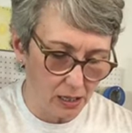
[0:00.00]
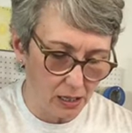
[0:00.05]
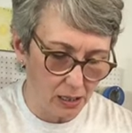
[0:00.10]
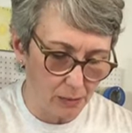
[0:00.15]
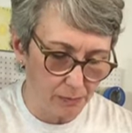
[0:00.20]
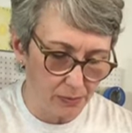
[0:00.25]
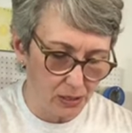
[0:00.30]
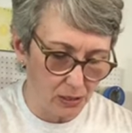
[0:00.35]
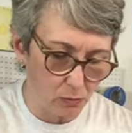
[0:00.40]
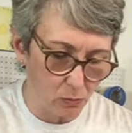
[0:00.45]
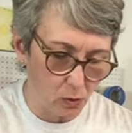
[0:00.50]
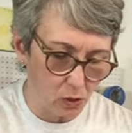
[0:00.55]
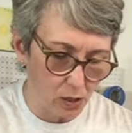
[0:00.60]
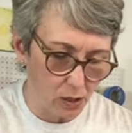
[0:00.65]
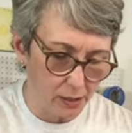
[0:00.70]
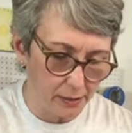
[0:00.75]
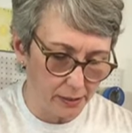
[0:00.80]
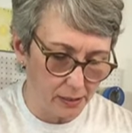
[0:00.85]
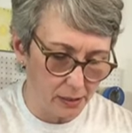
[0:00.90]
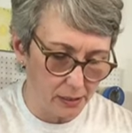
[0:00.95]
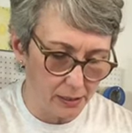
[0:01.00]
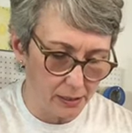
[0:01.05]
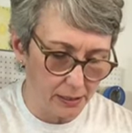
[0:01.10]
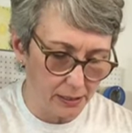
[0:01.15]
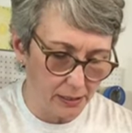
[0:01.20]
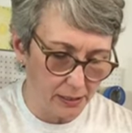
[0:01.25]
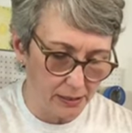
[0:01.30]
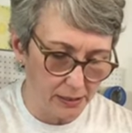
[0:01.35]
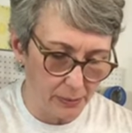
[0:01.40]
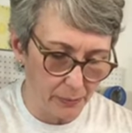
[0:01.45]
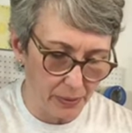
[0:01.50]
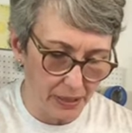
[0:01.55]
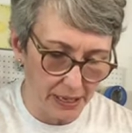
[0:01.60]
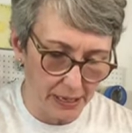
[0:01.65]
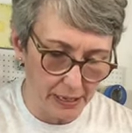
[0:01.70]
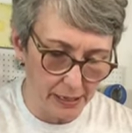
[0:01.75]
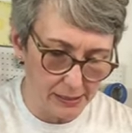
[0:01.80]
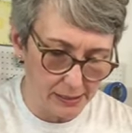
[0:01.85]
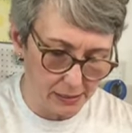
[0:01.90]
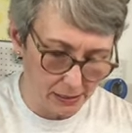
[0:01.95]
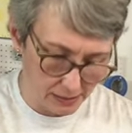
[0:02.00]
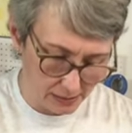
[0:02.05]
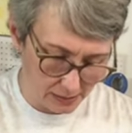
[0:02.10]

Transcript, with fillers: up the water in the paint.